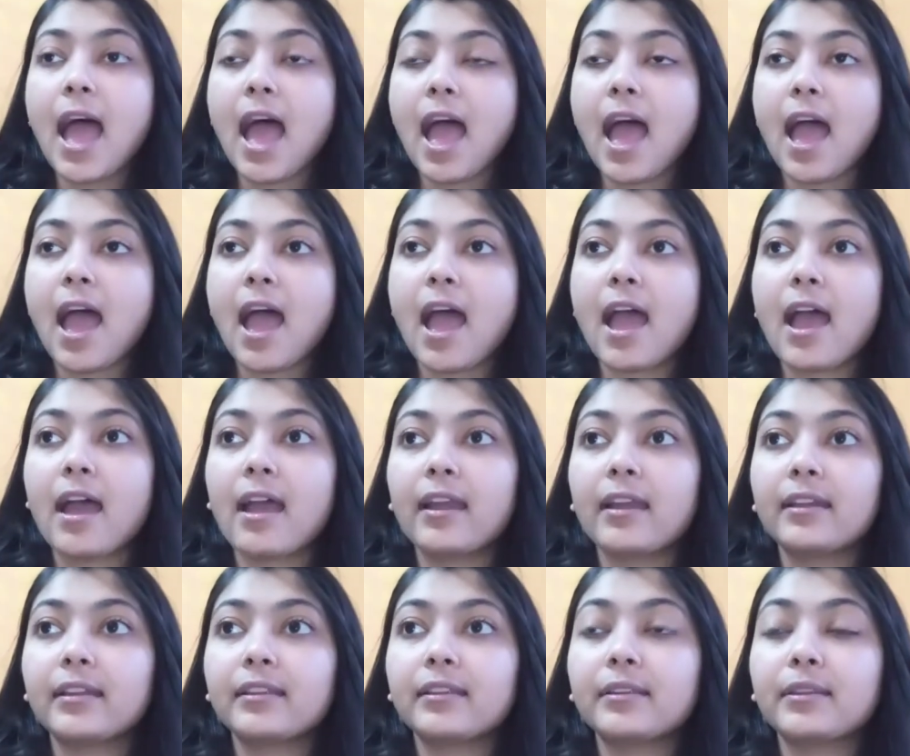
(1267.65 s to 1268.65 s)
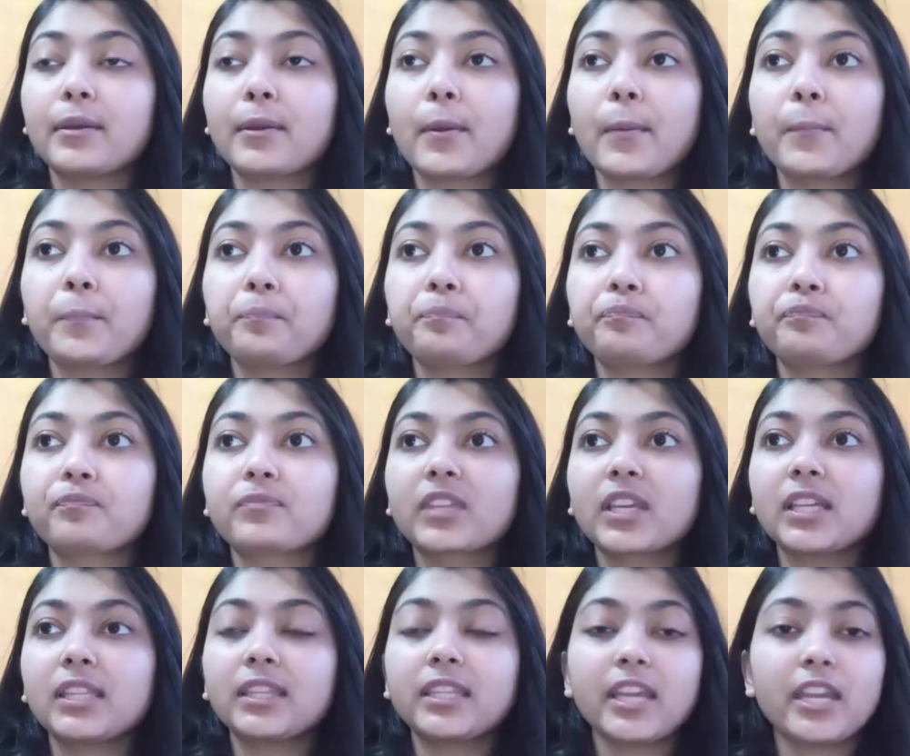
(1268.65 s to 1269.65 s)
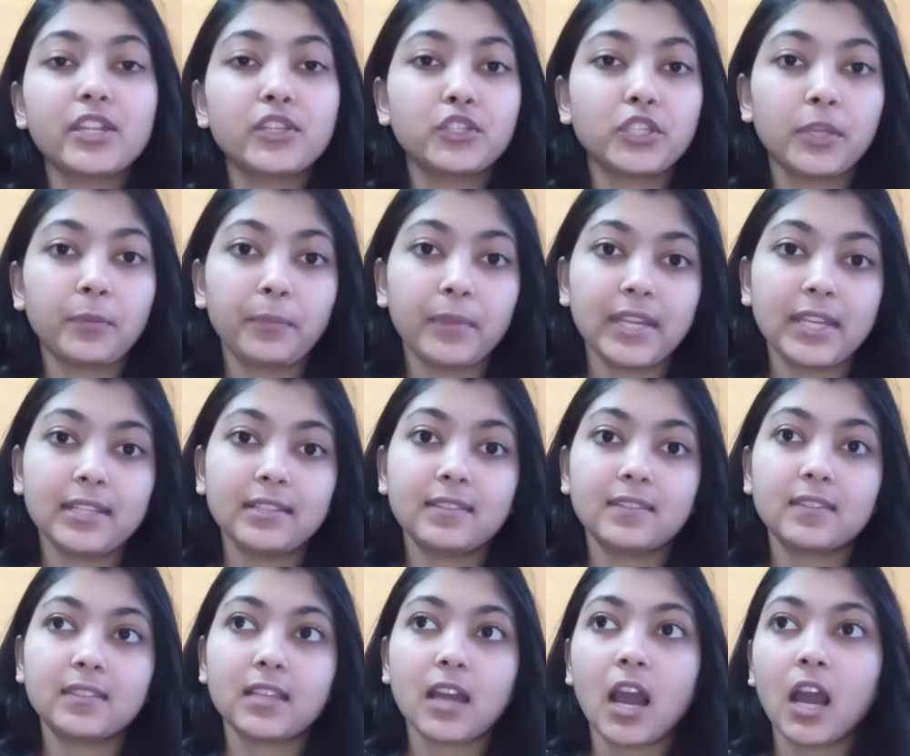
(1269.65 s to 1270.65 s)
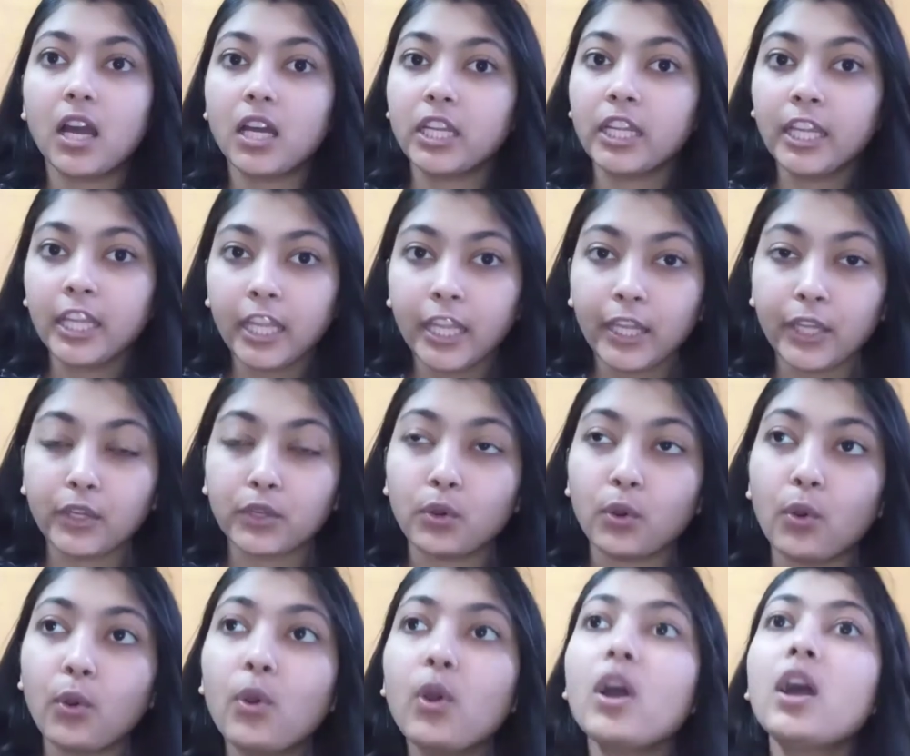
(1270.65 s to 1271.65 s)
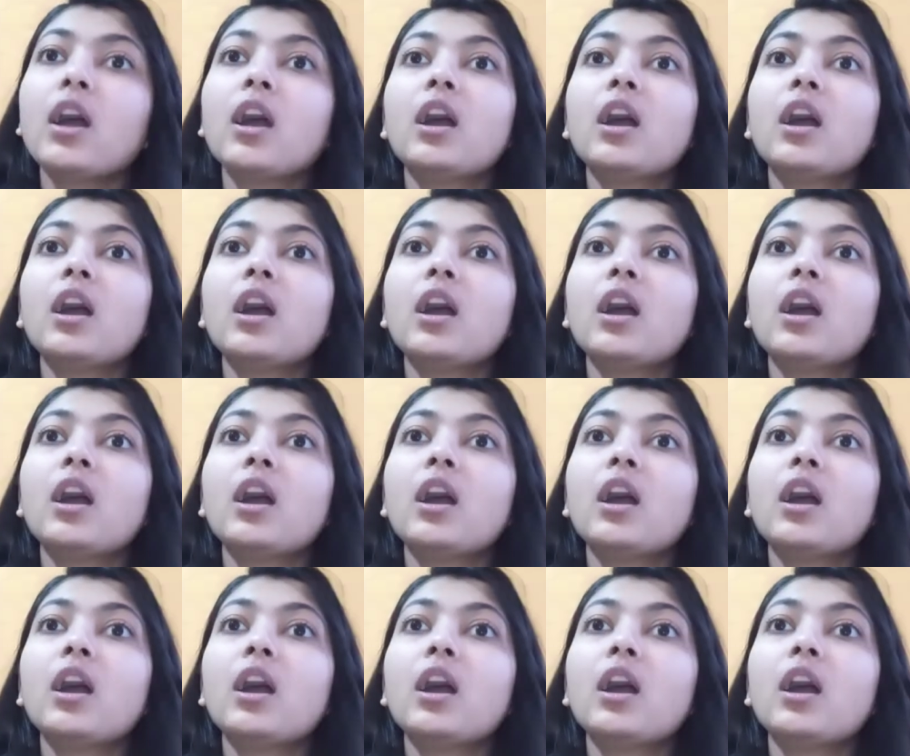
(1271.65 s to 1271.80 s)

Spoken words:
And there she meets our hero,